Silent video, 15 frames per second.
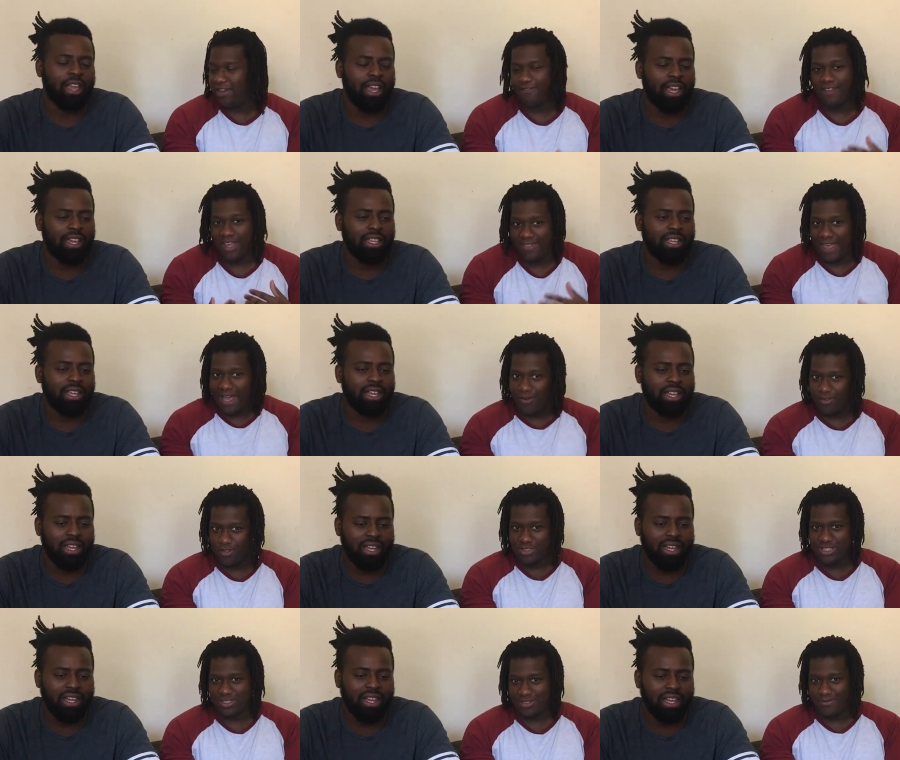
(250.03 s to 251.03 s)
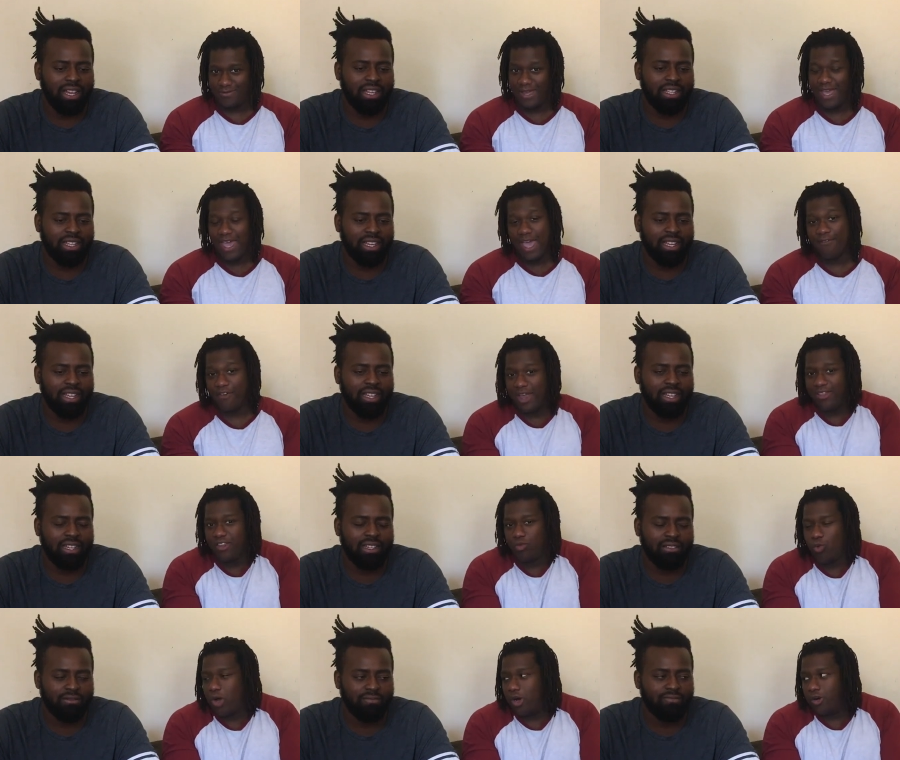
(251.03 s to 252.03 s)
Speaker 1: and you have to get that out of your system. Exactly. If it
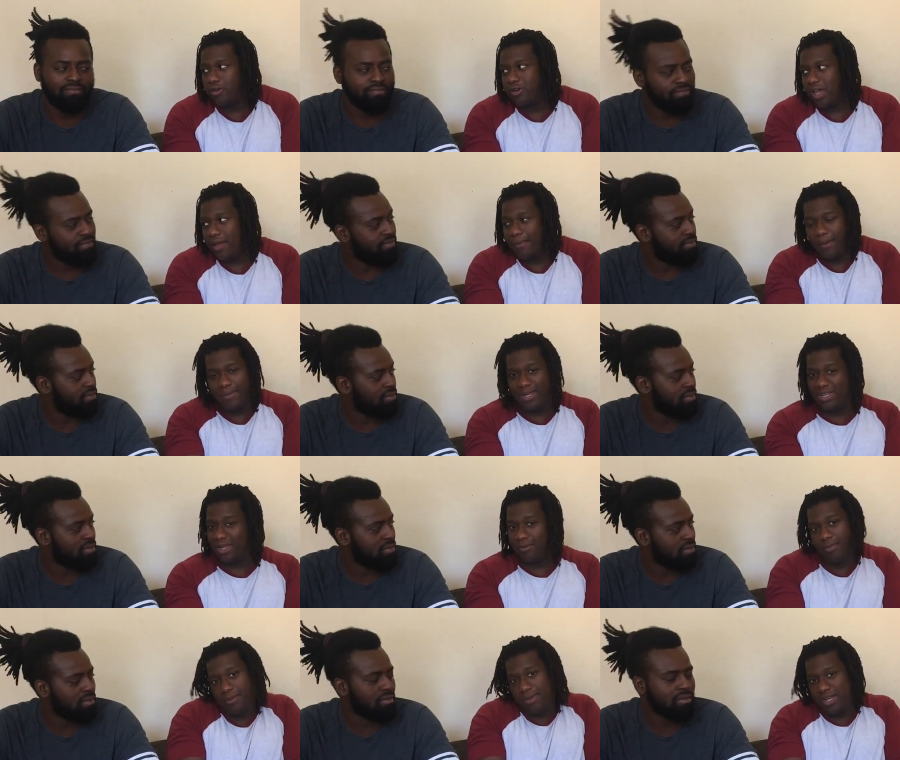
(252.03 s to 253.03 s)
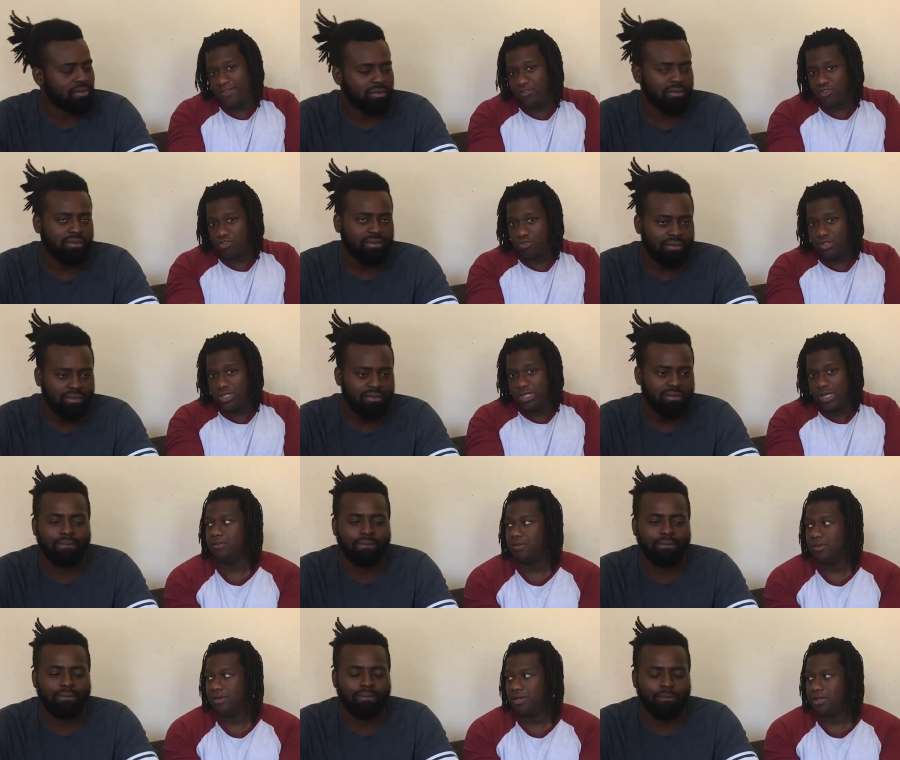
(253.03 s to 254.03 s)
ended well, it might be it might be a different story.
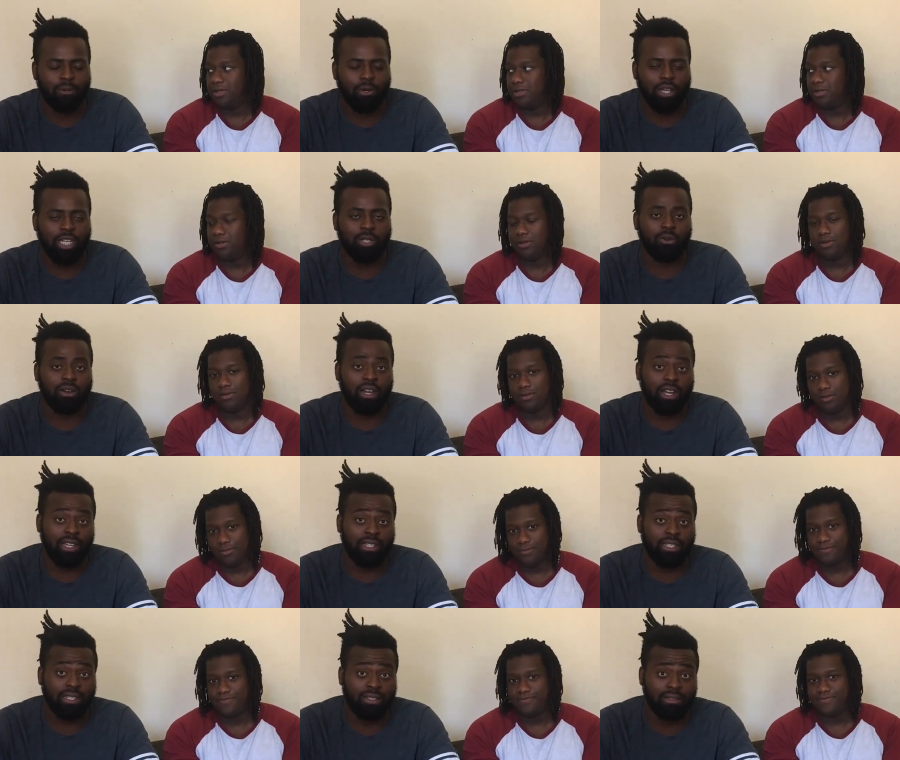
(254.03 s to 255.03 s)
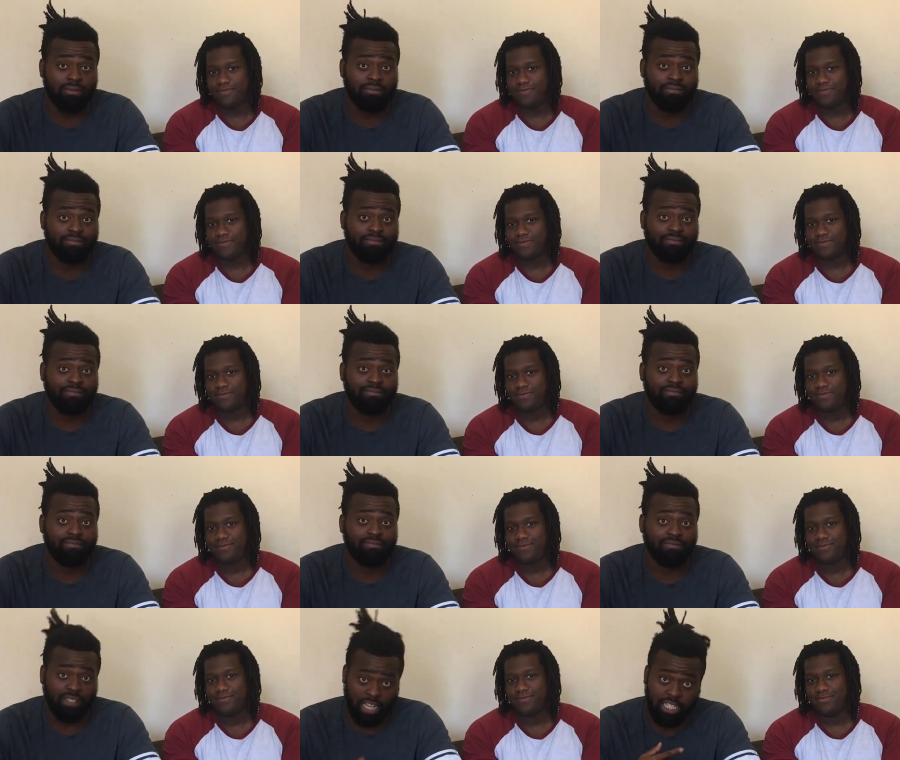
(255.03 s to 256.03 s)
Well, that's what, guys.
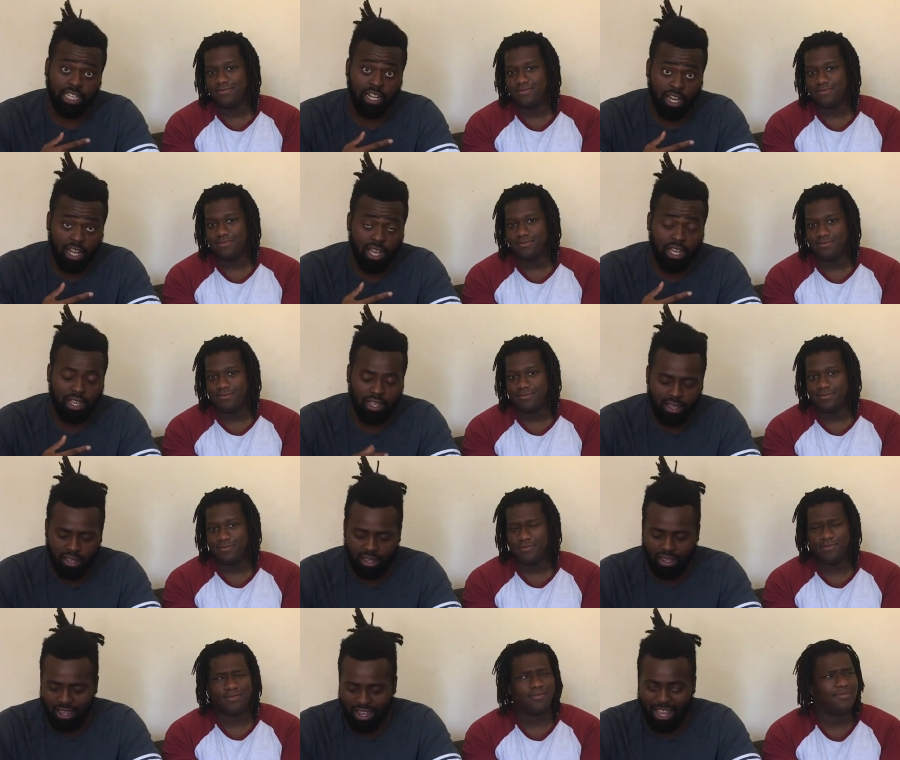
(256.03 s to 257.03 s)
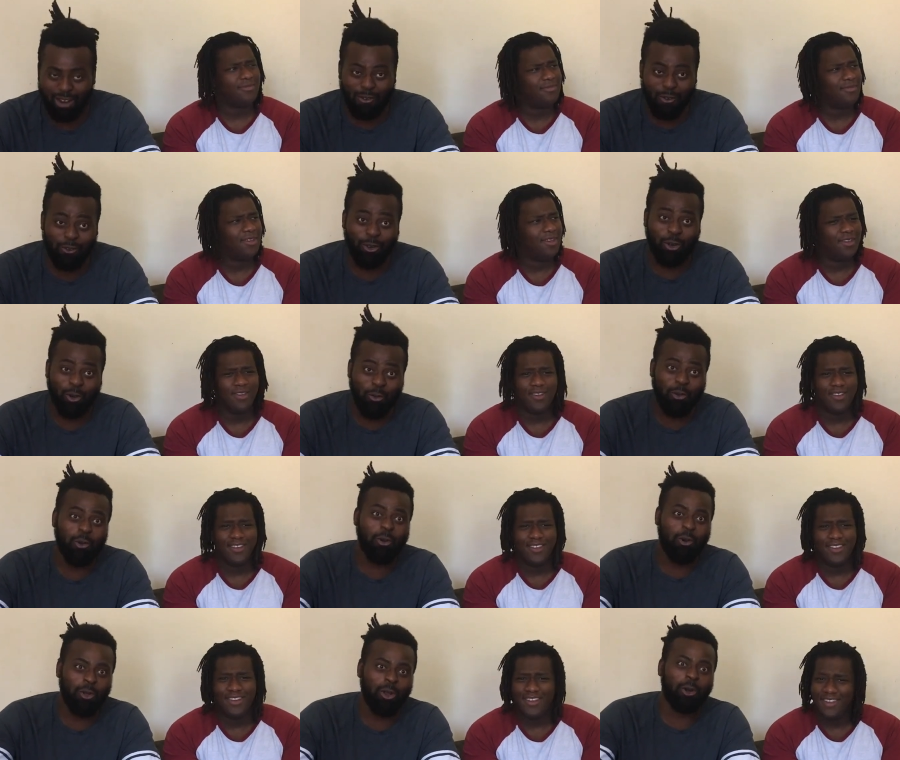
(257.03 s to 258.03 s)
Speaker 2: That's a lot. I'm very sure you
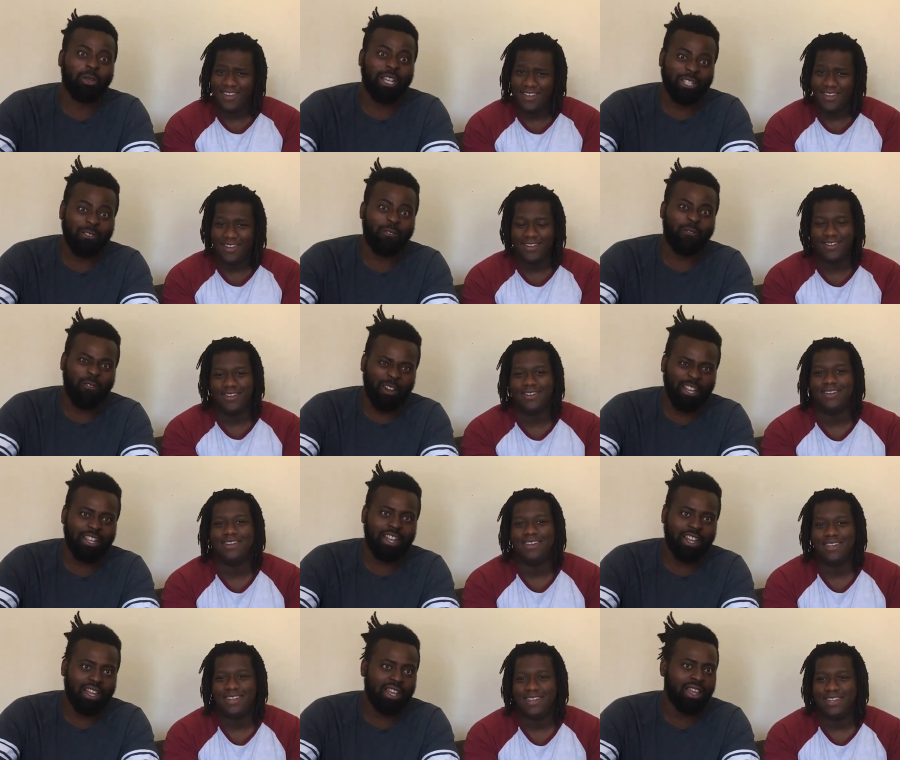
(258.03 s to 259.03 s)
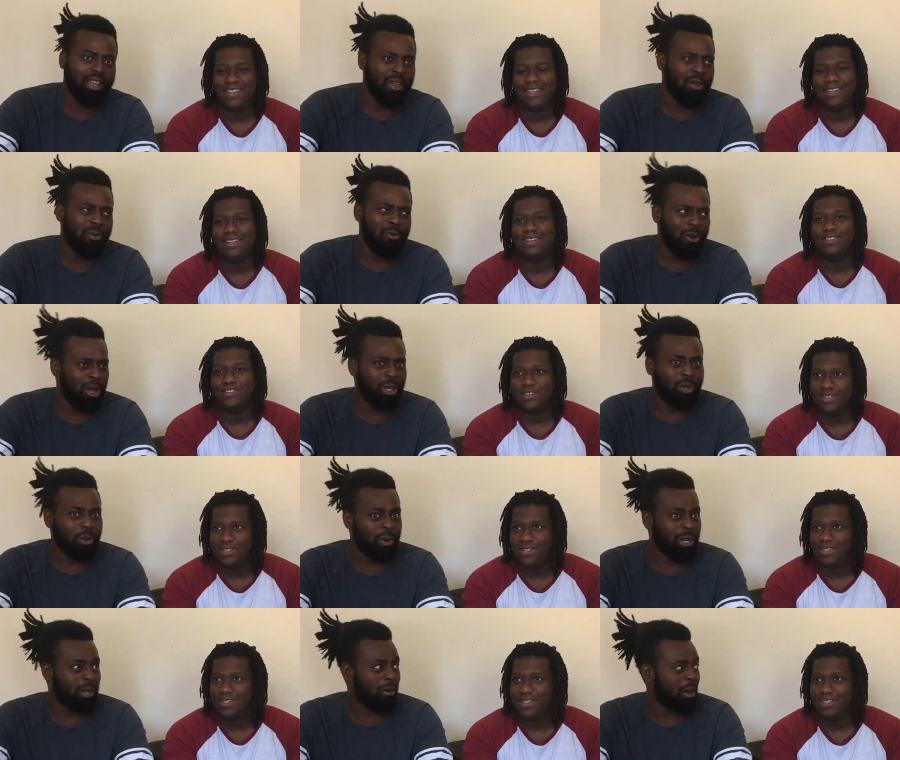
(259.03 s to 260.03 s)
all know that's a fucking What are you
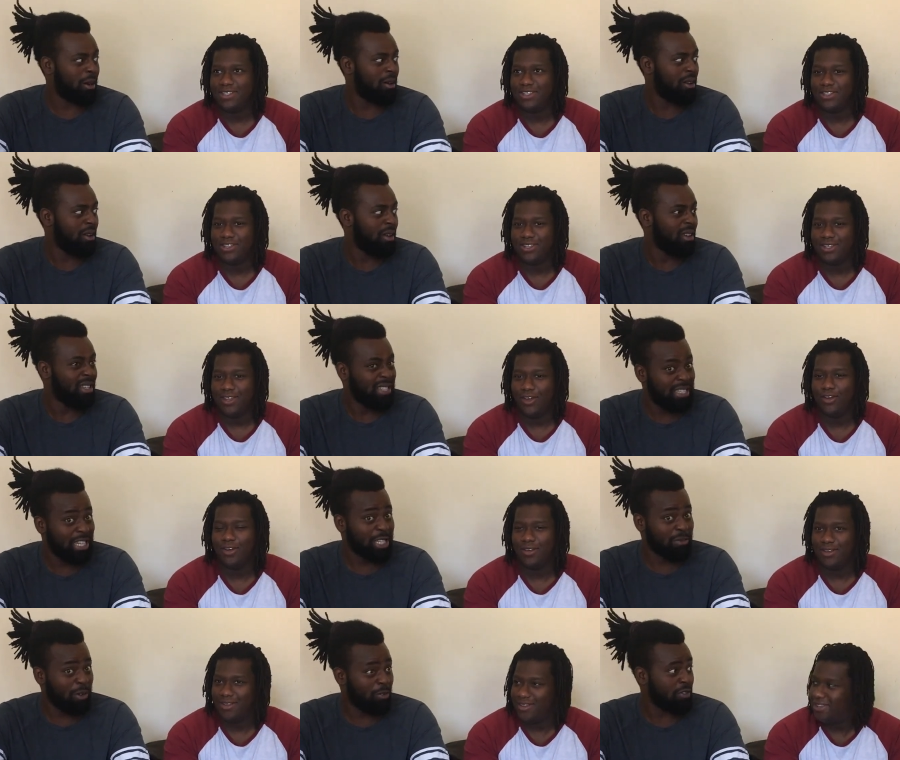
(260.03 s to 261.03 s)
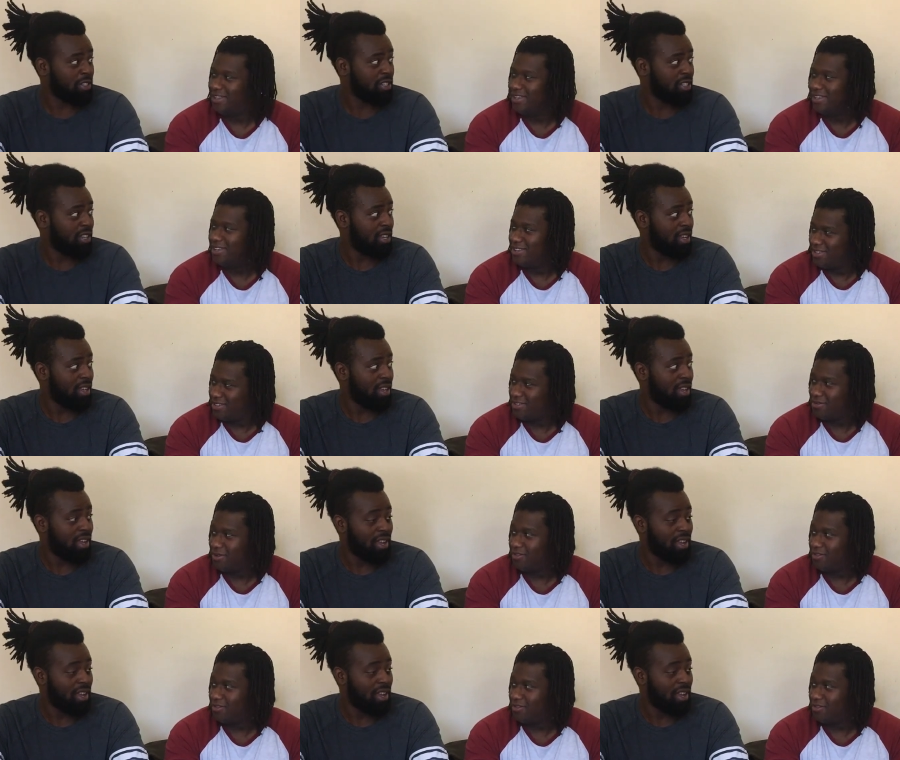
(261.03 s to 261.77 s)
talking about? Six months. Six